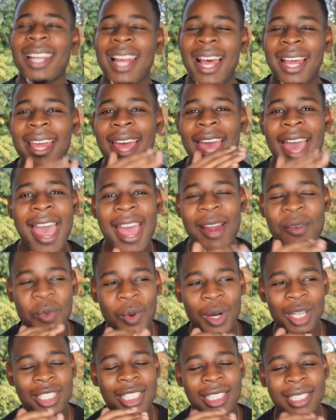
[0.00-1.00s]
Like, and
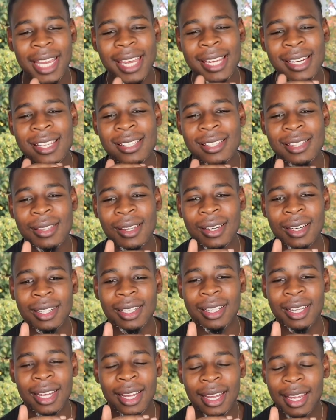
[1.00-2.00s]
what Shane has
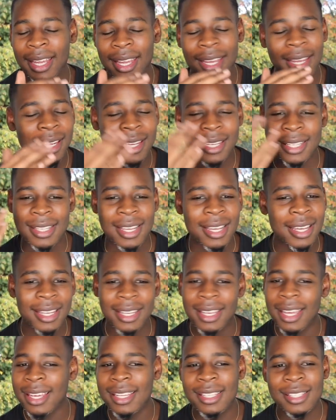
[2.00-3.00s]
done,
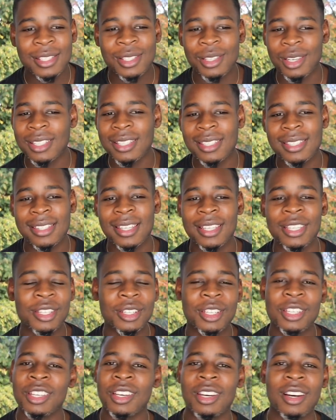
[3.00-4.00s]
it's just,
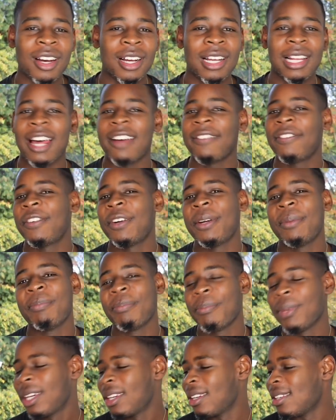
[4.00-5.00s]
you gotta clap for
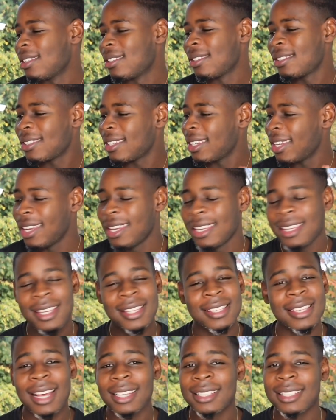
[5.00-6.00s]
him, because
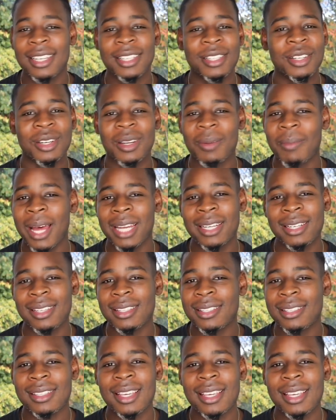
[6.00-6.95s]
he's actually done a madness.